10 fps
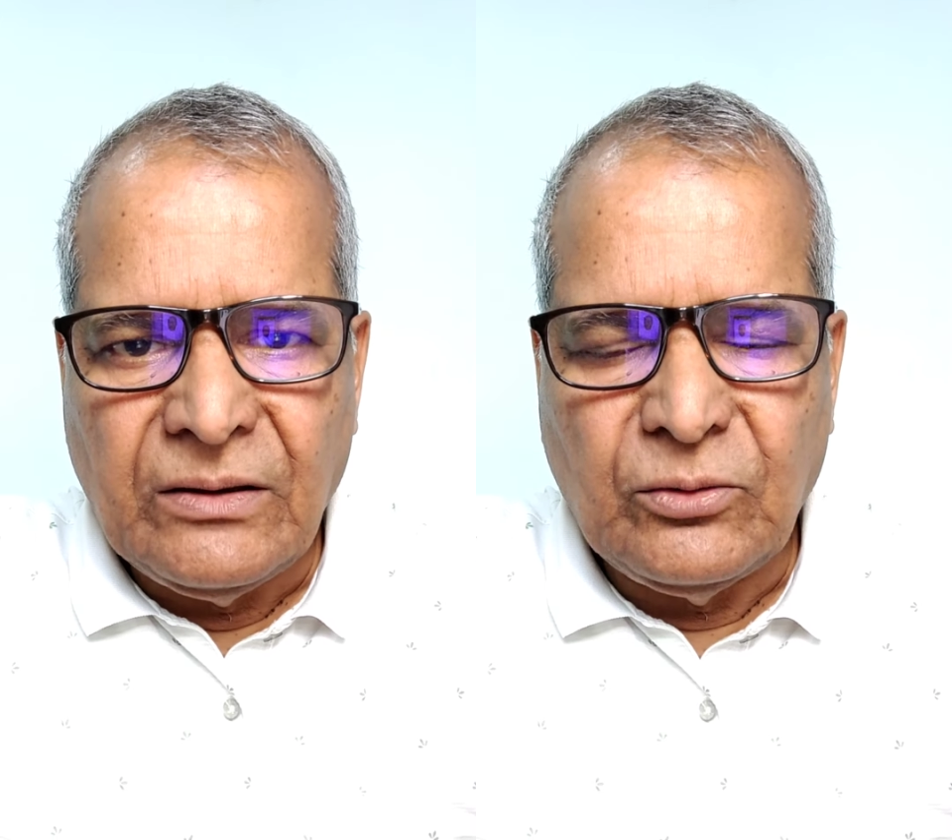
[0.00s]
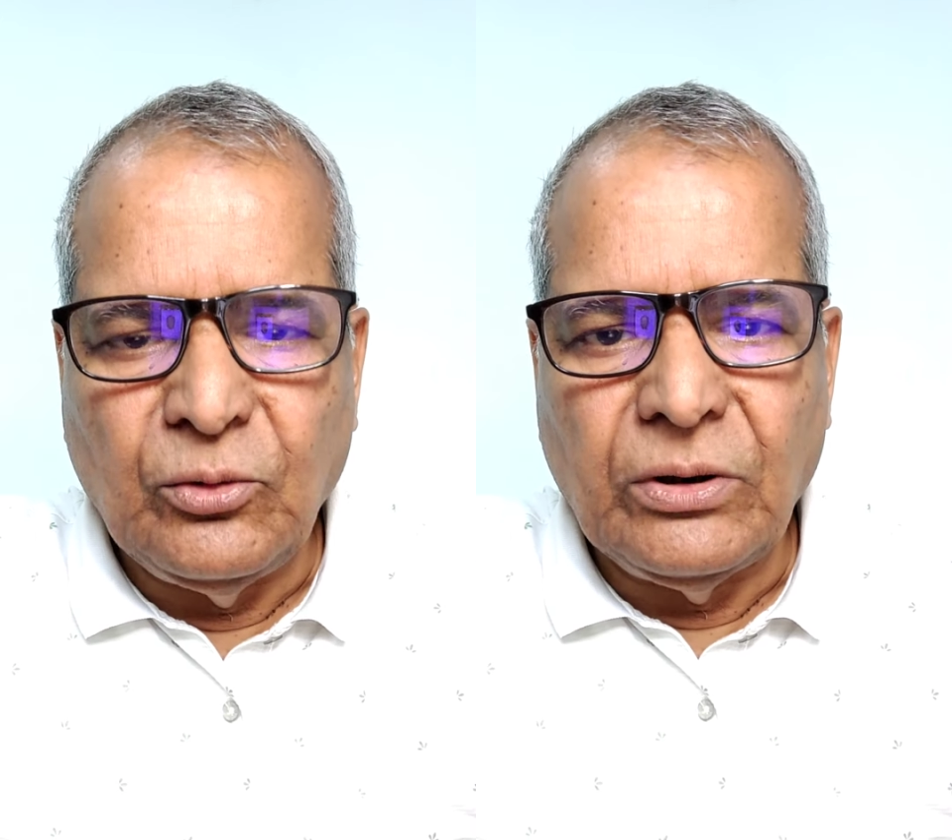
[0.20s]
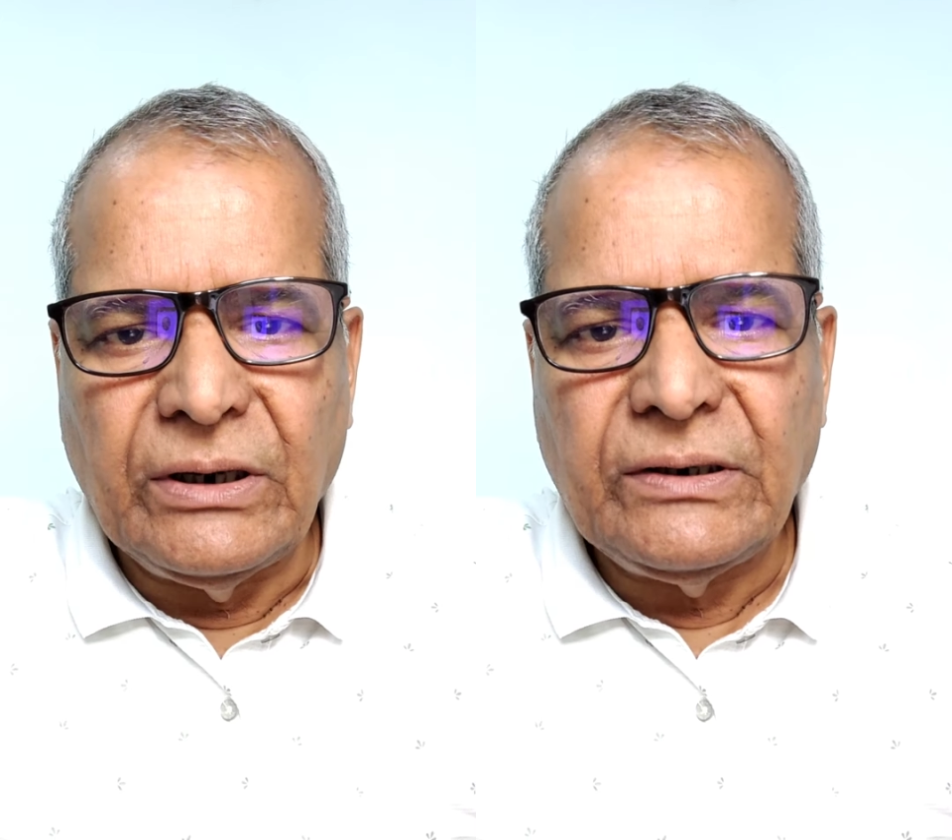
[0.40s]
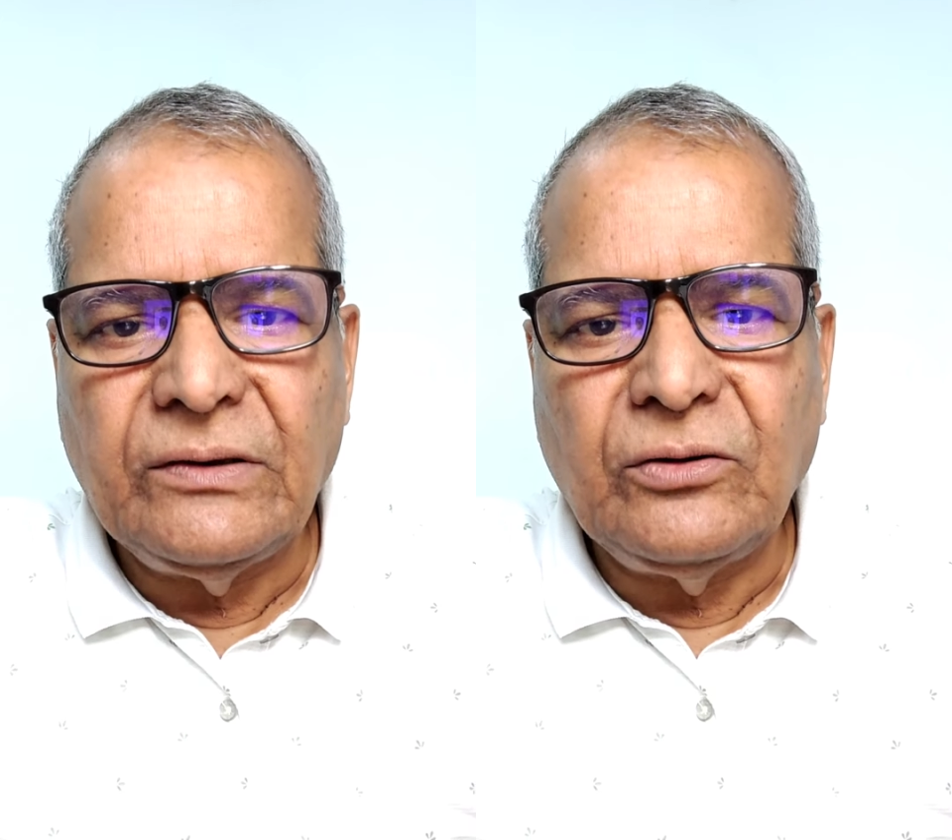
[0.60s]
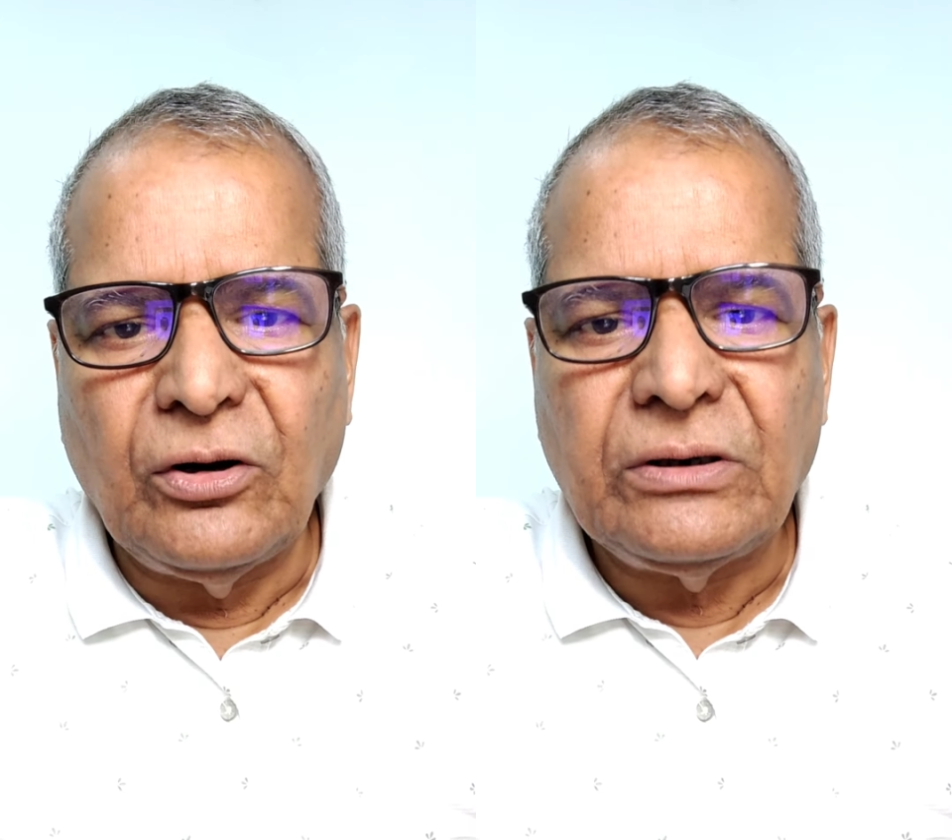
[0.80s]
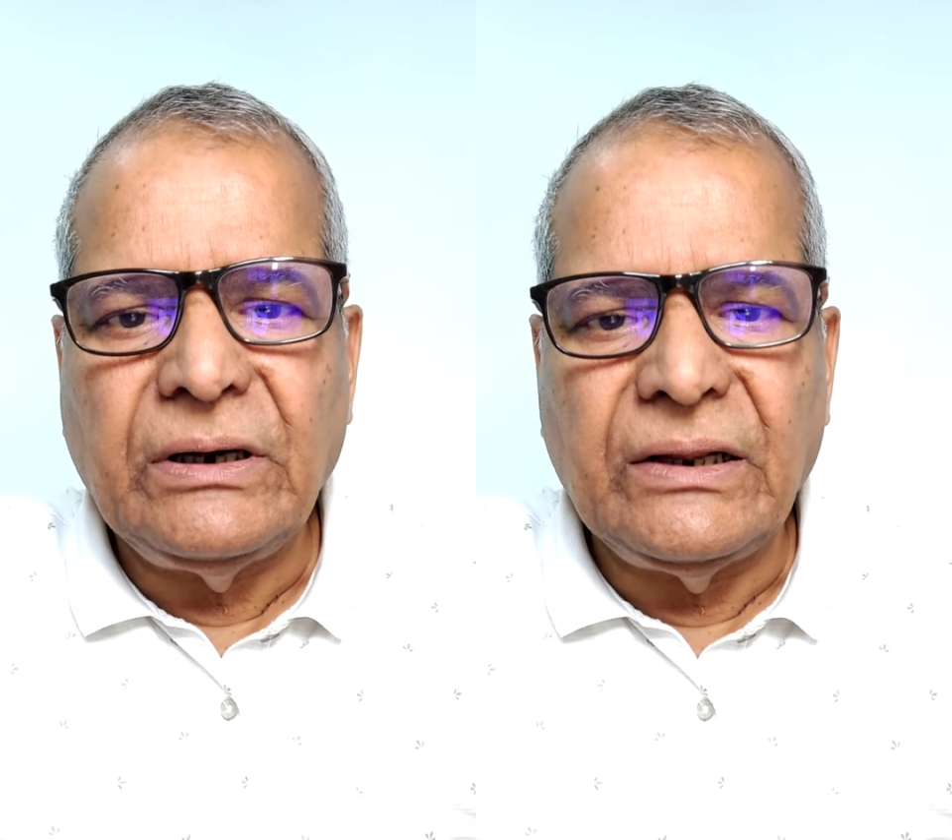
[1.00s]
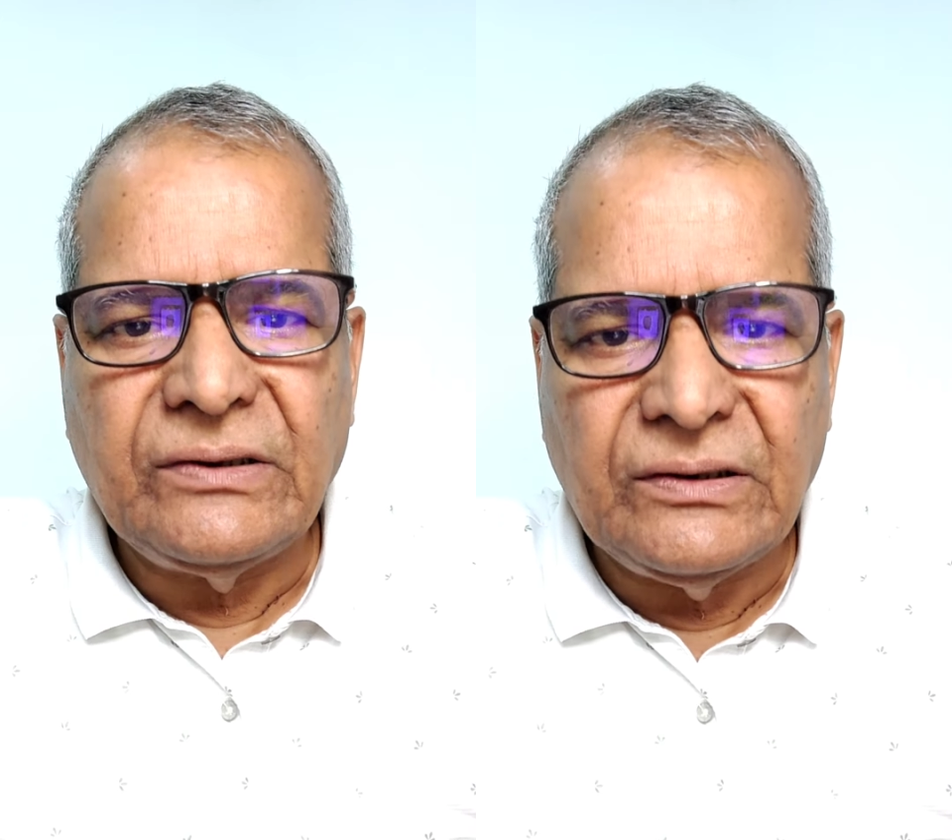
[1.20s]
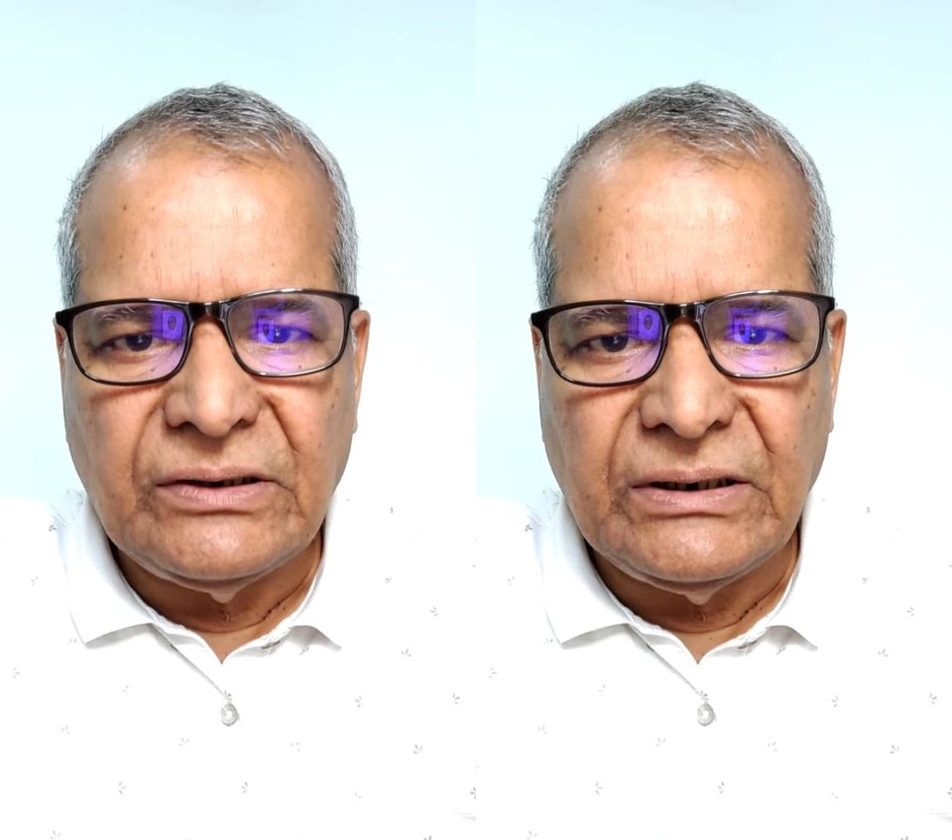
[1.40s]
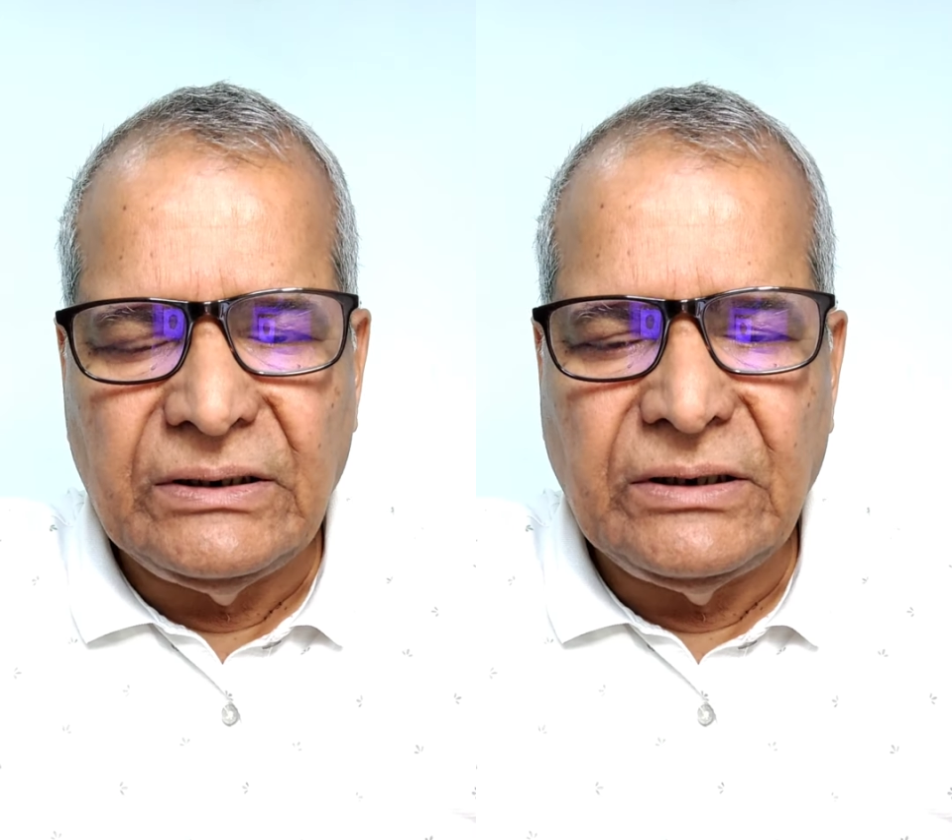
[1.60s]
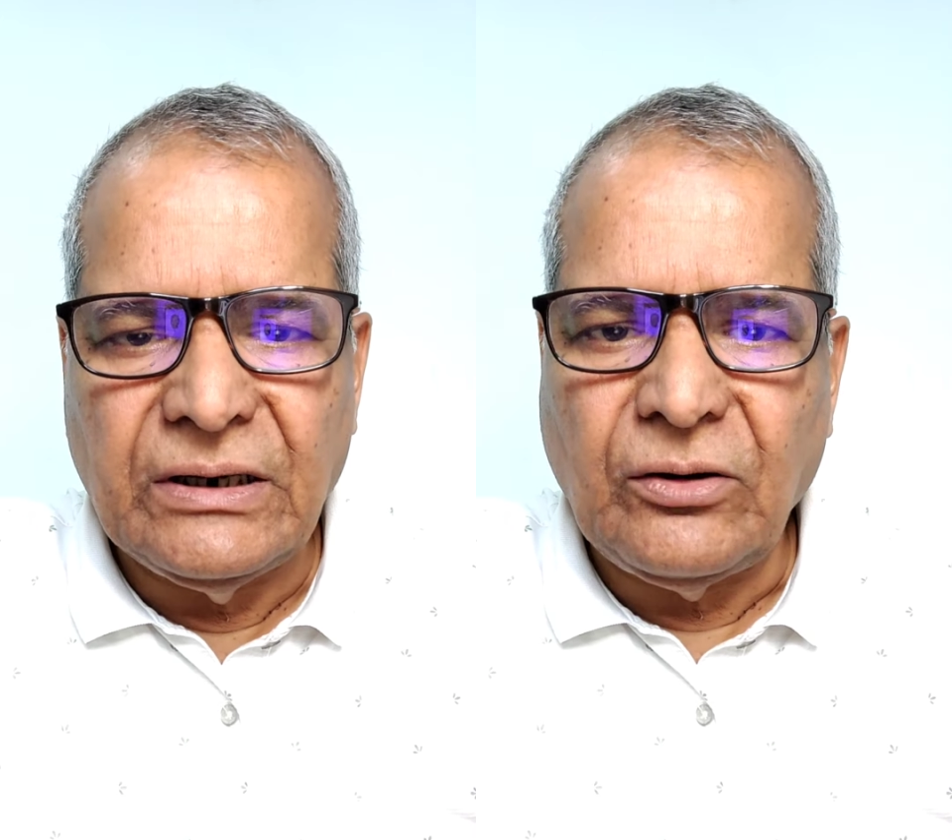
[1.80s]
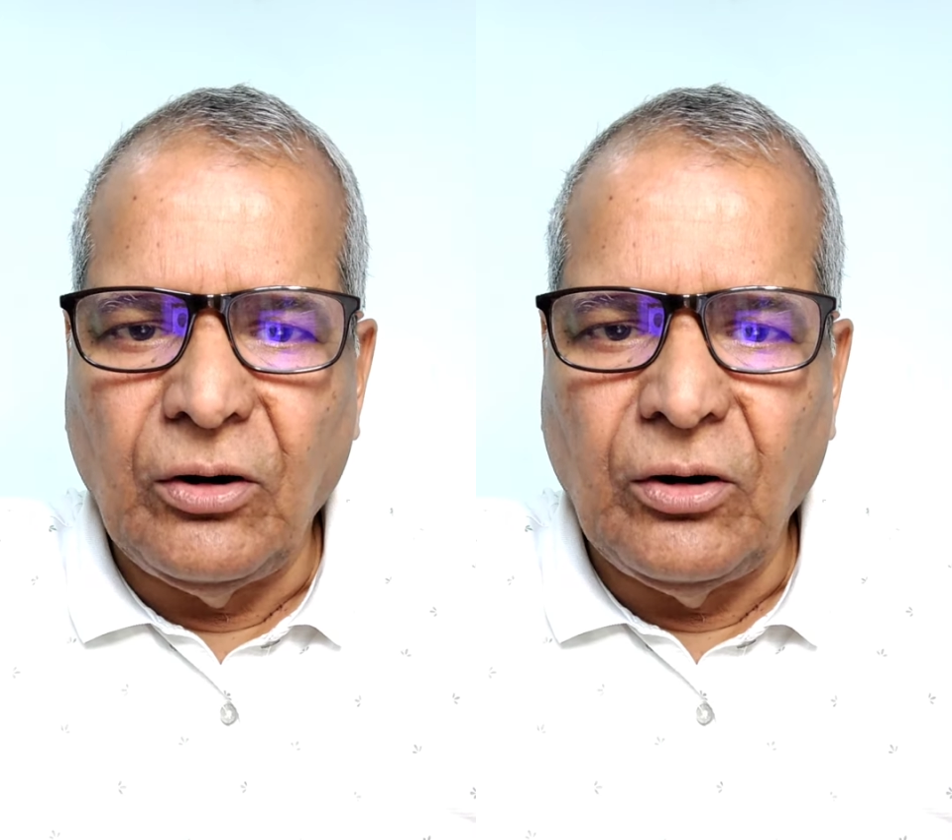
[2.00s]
So it is not necessary that